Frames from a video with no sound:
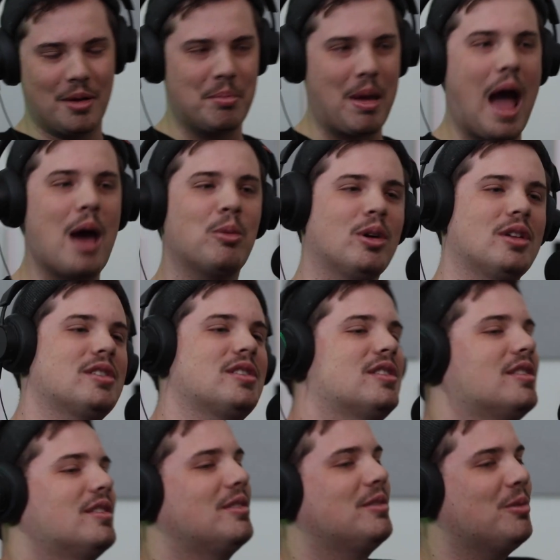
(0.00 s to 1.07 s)
Bad
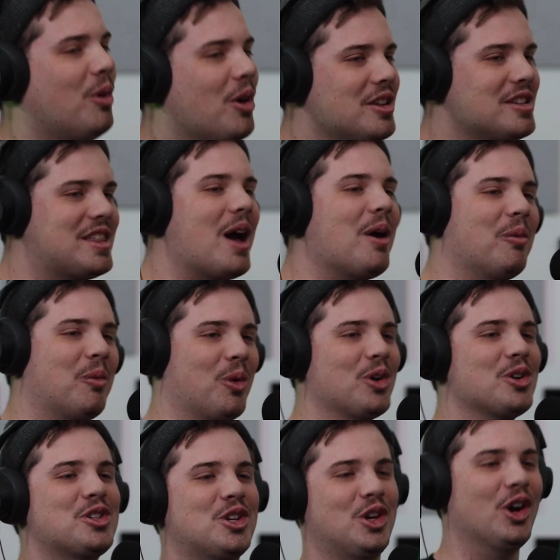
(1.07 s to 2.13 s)
ones that
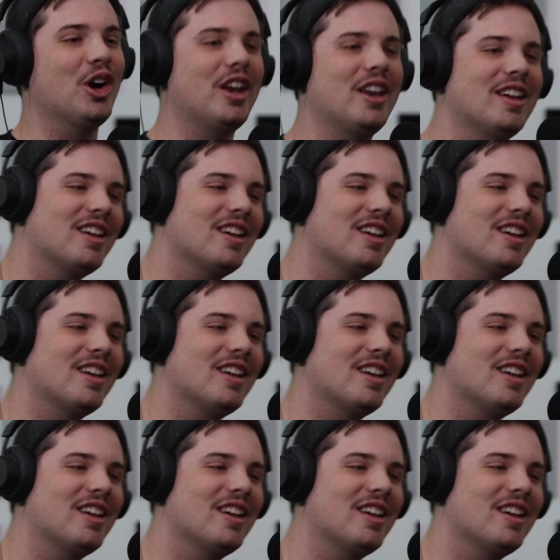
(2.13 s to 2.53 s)
weren't good.